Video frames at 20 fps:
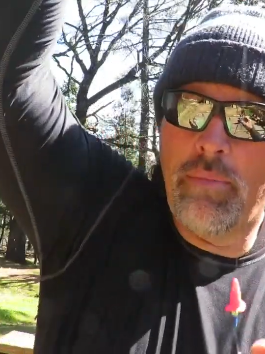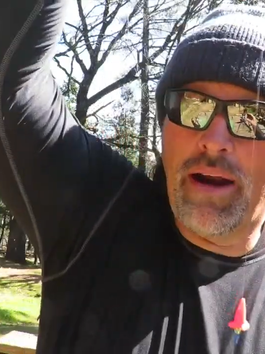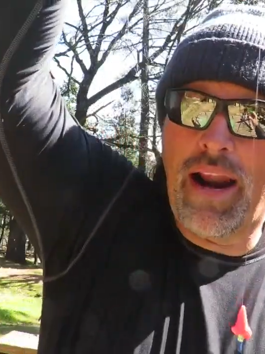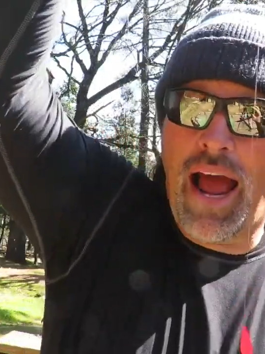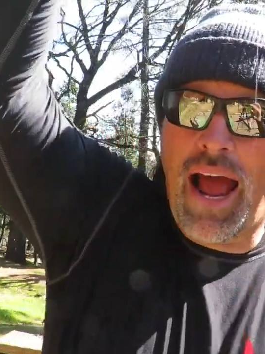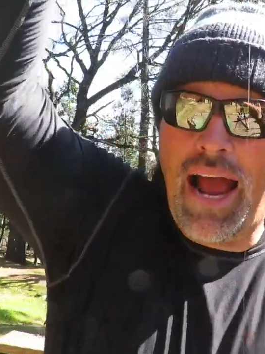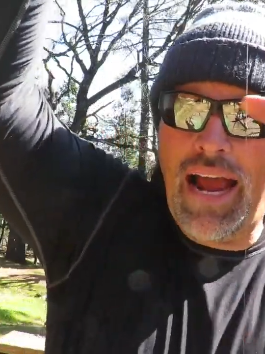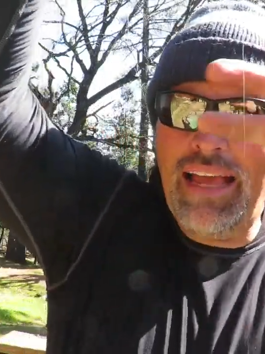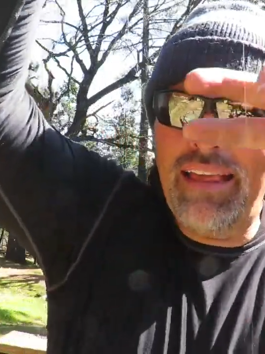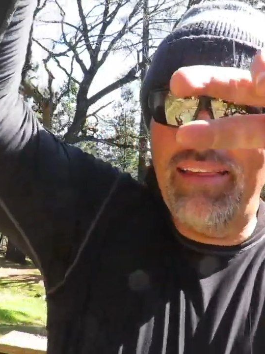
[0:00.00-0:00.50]
but
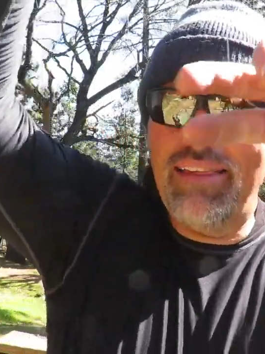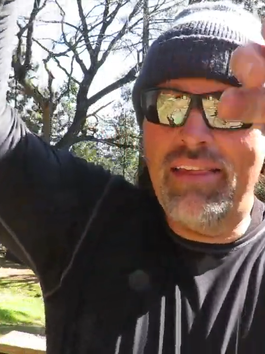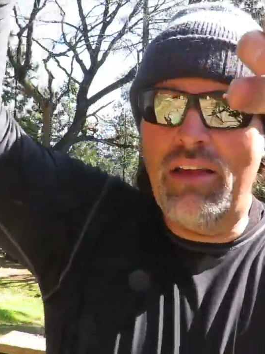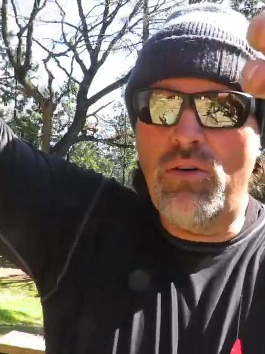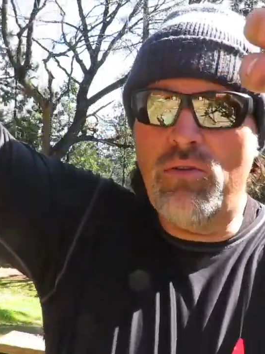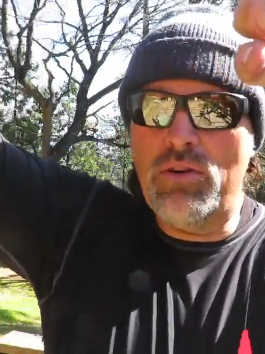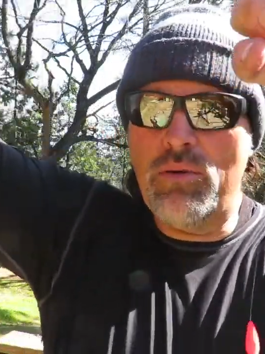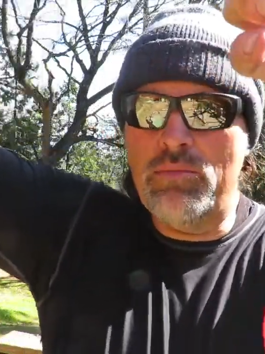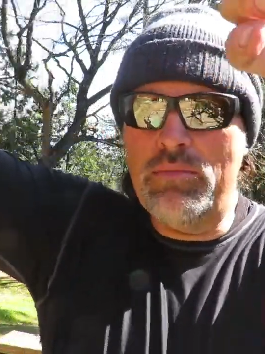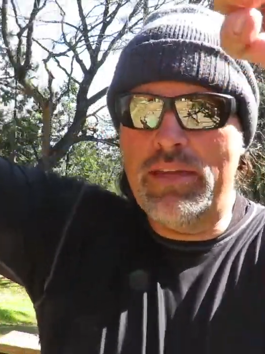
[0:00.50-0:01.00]
I
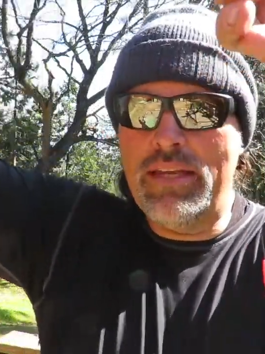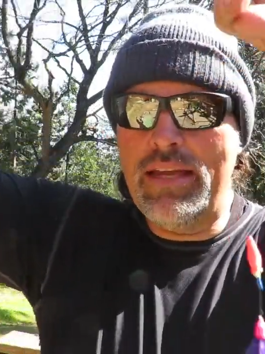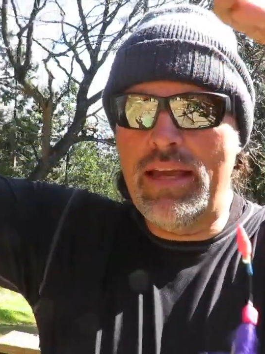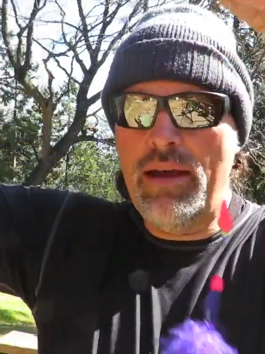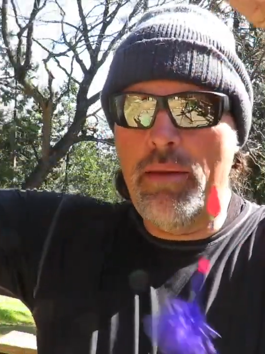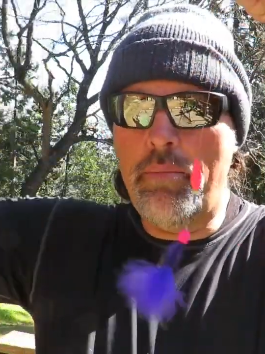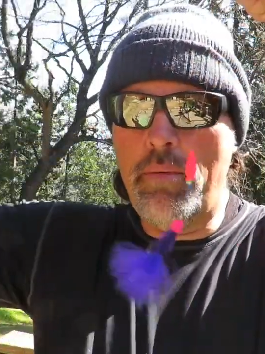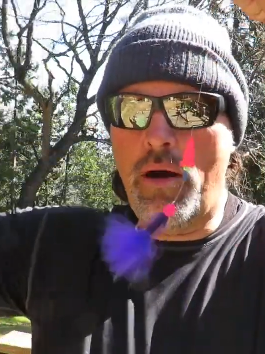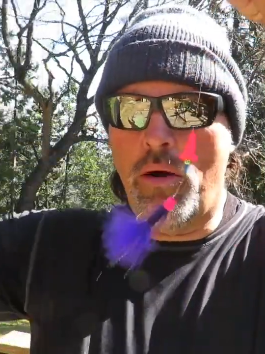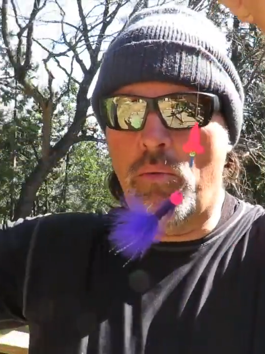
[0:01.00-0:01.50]
seldom
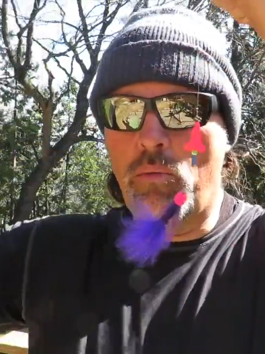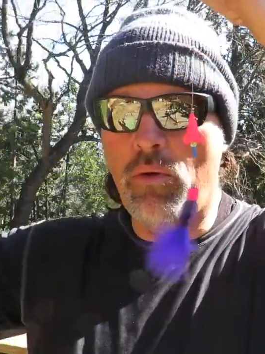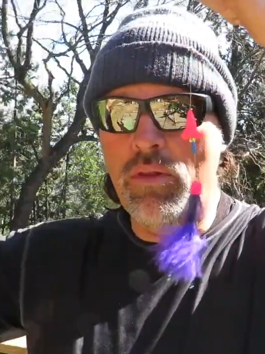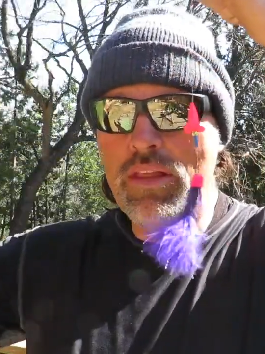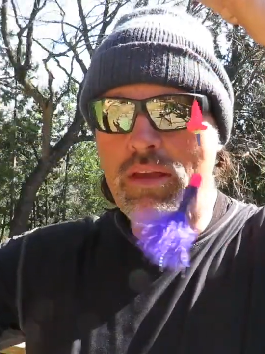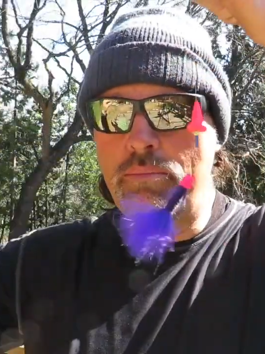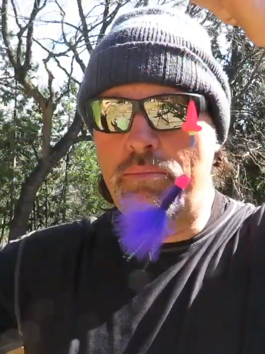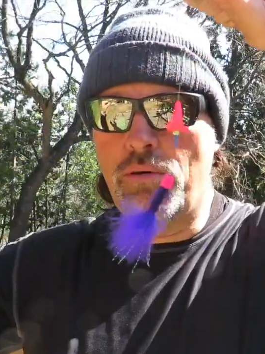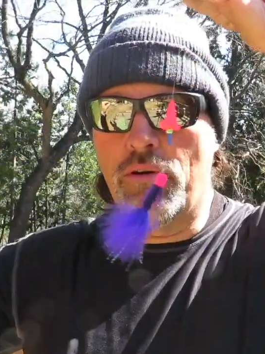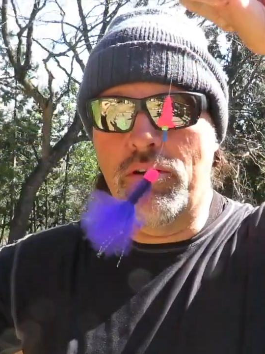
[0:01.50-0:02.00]
tip a
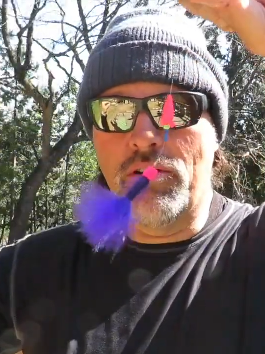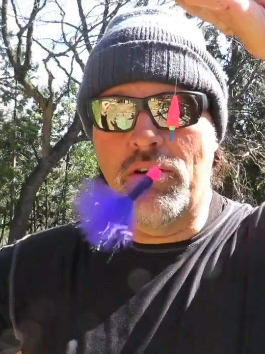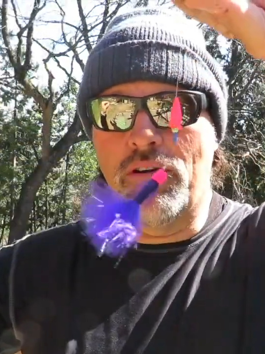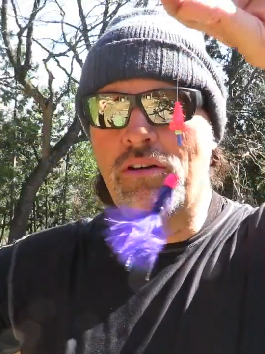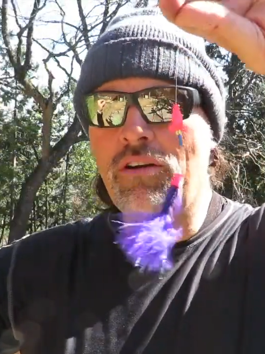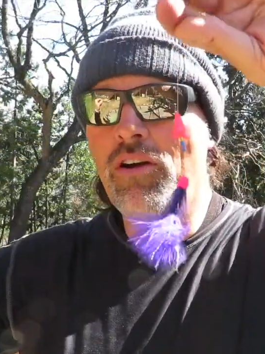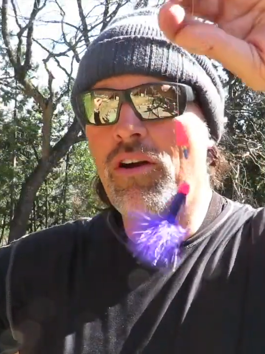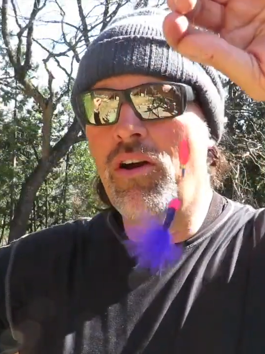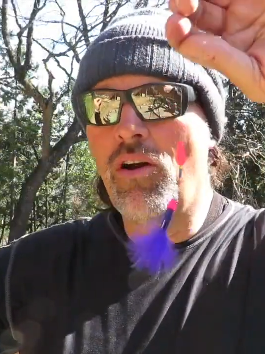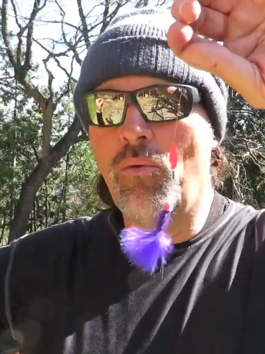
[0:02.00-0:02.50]
woolly
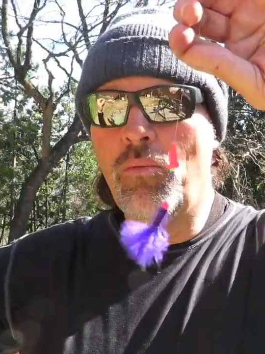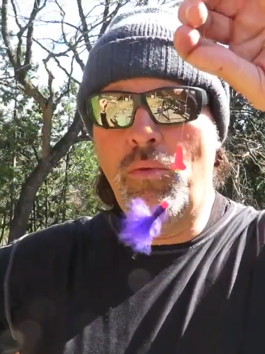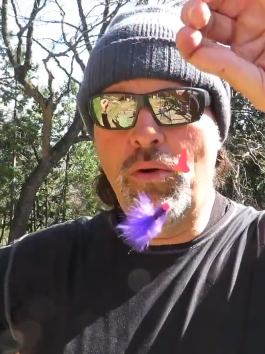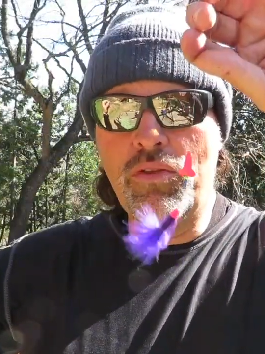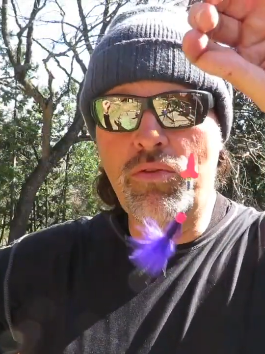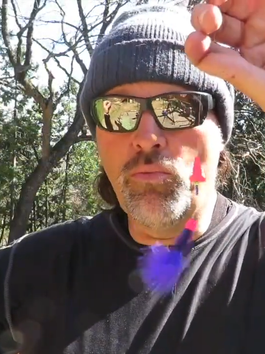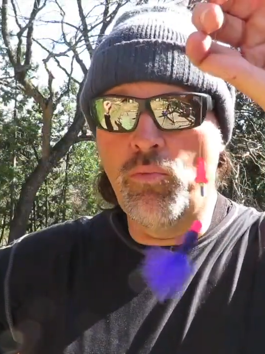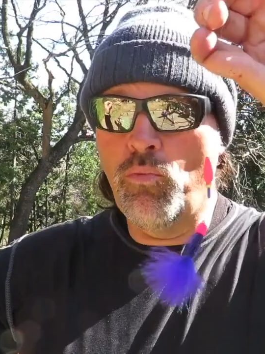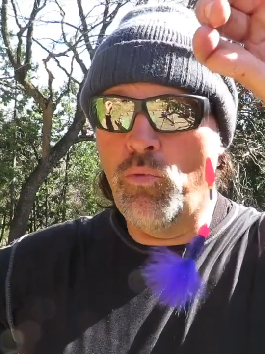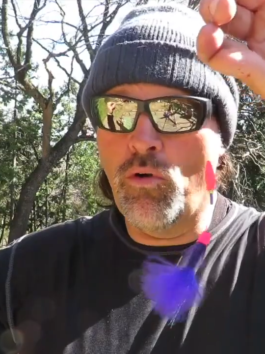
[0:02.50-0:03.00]
bugger
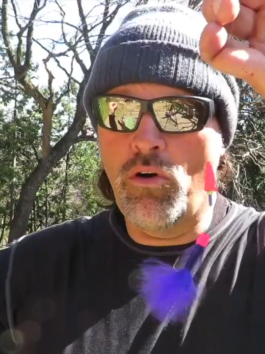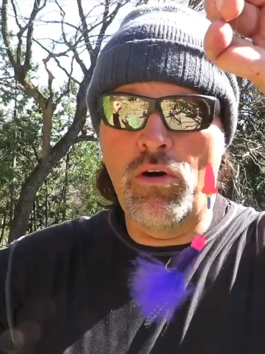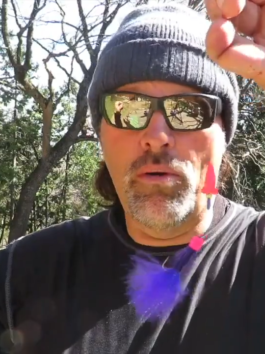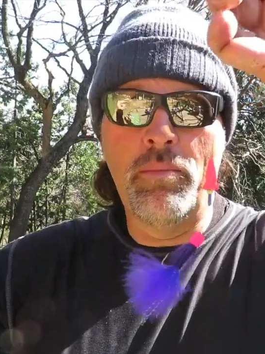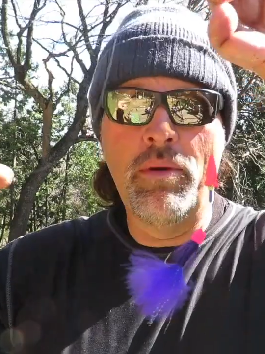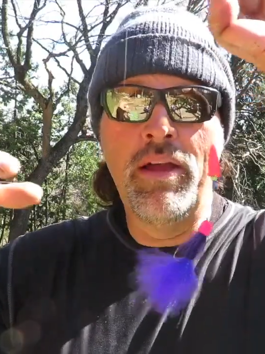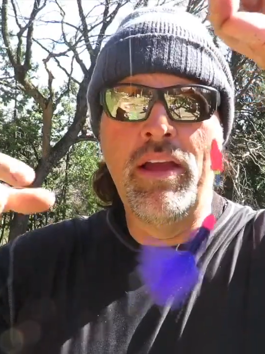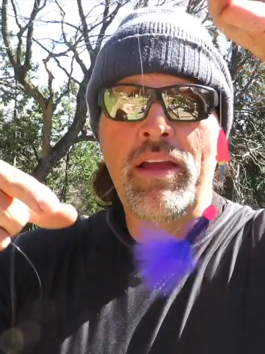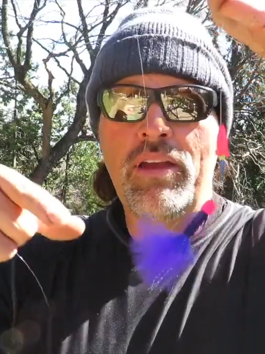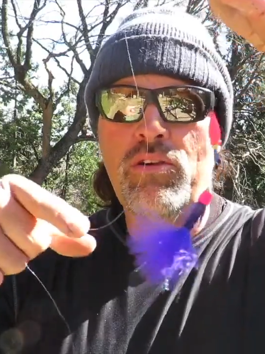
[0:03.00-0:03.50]
with worm.